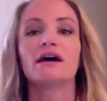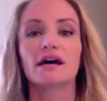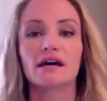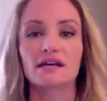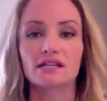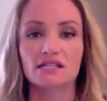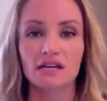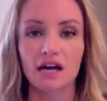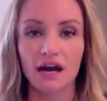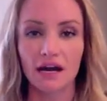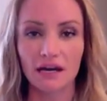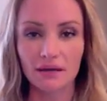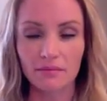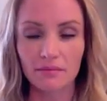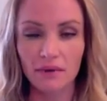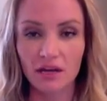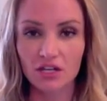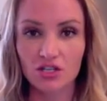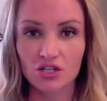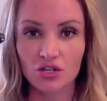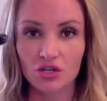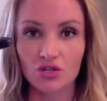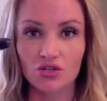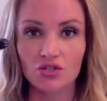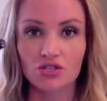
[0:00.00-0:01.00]
is kind of make
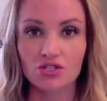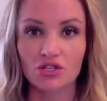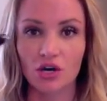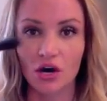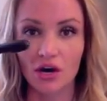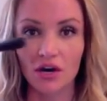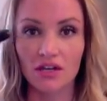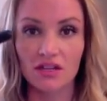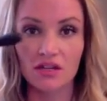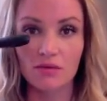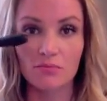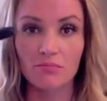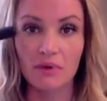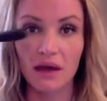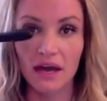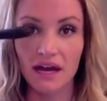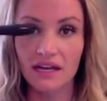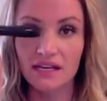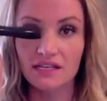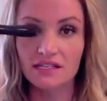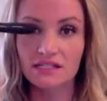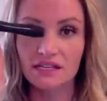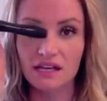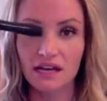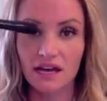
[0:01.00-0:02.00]
sure you start at the
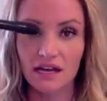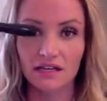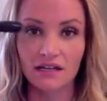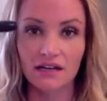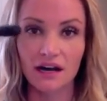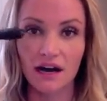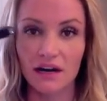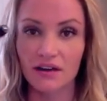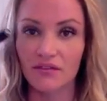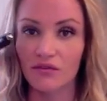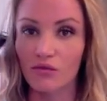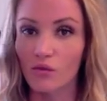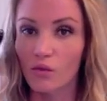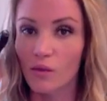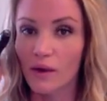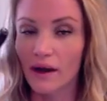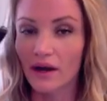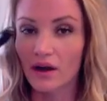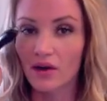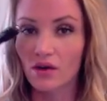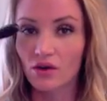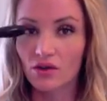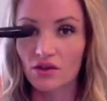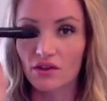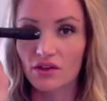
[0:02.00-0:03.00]
base and kind of
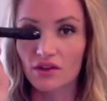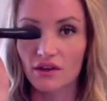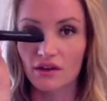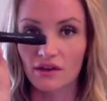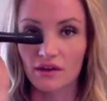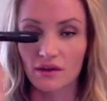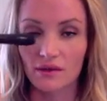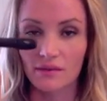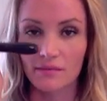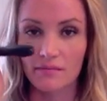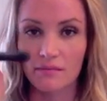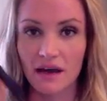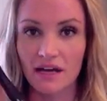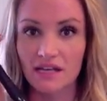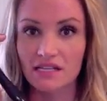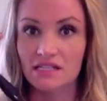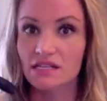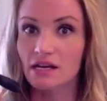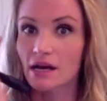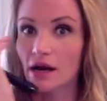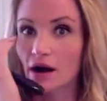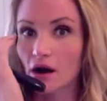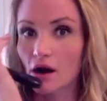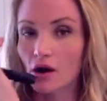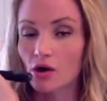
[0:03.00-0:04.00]
wiggle the
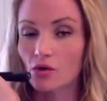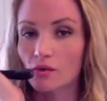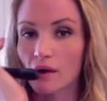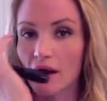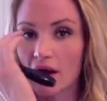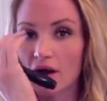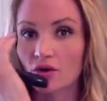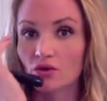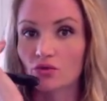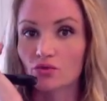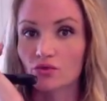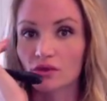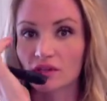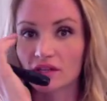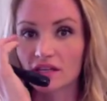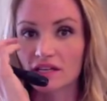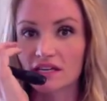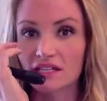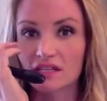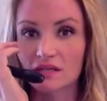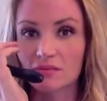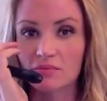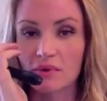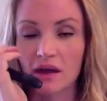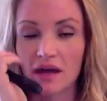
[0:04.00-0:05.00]
mascara around really
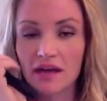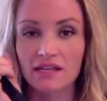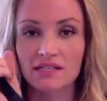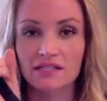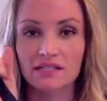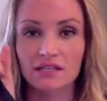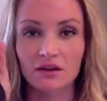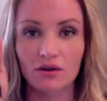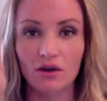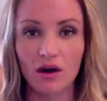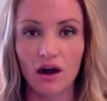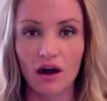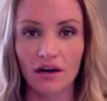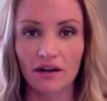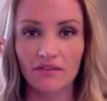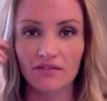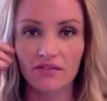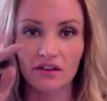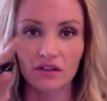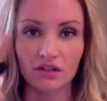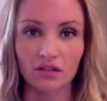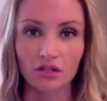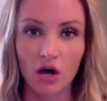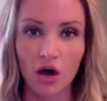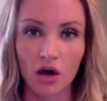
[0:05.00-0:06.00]
at the base. It'll kind of
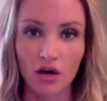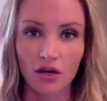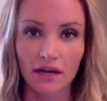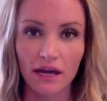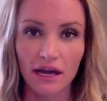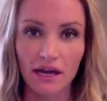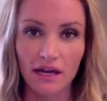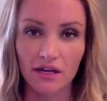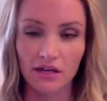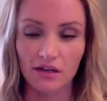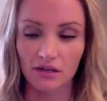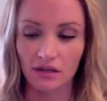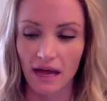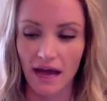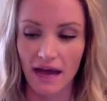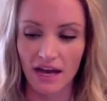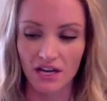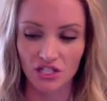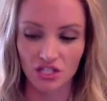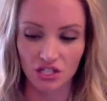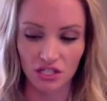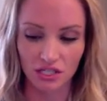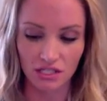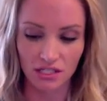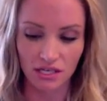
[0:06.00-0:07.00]
elongate your
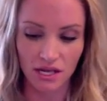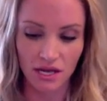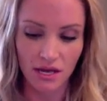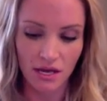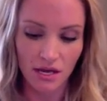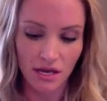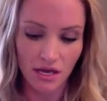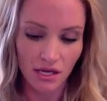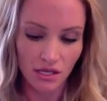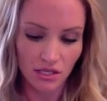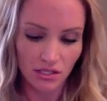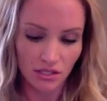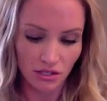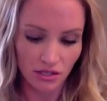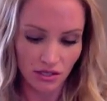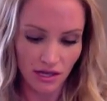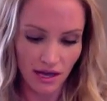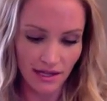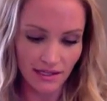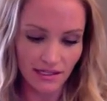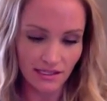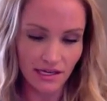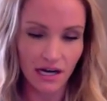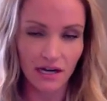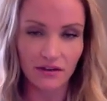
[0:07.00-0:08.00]
lashes. So
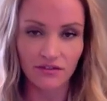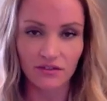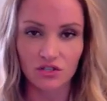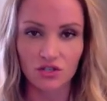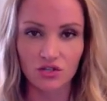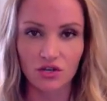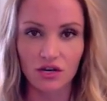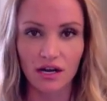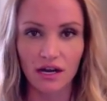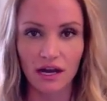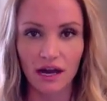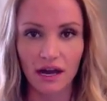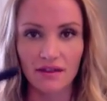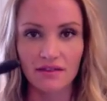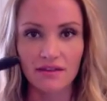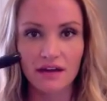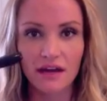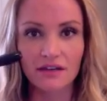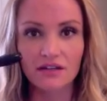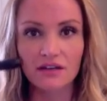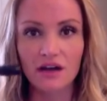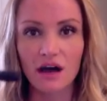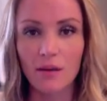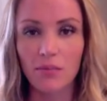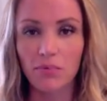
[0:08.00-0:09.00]
that's kind of a trick. And
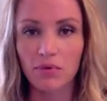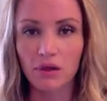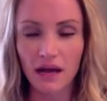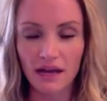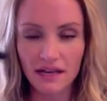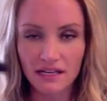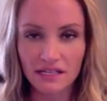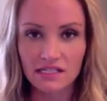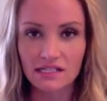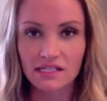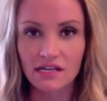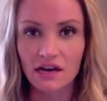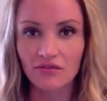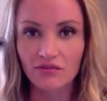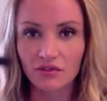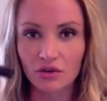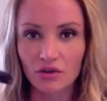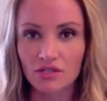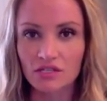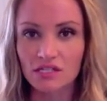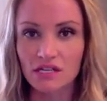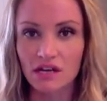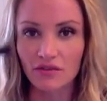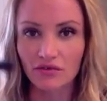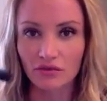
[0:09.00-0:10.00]
then apply several
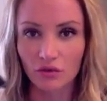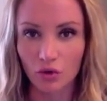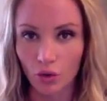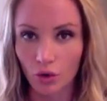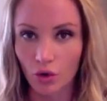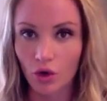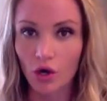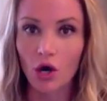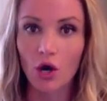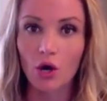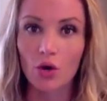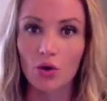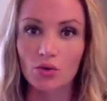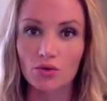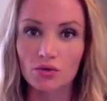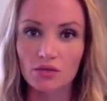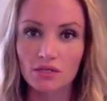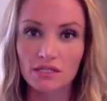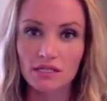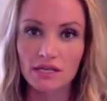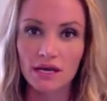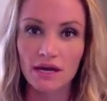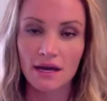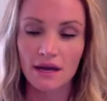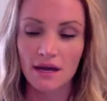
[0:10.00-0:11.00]

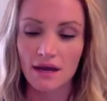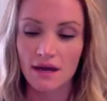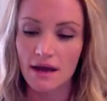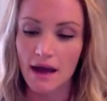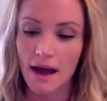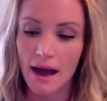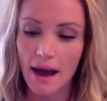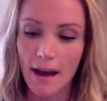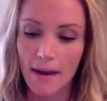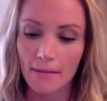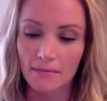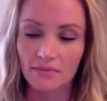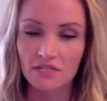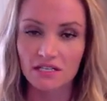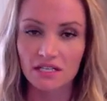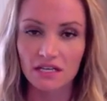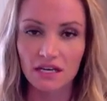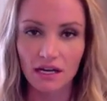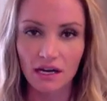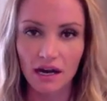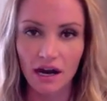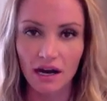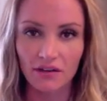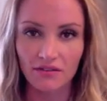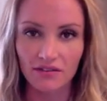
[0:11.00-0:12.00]
coats to
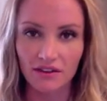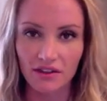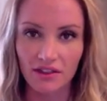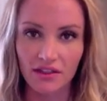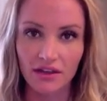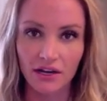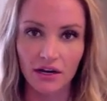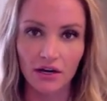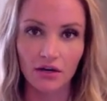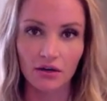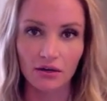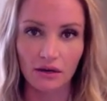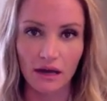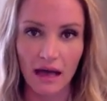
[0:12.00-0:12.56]
get kind of a thicker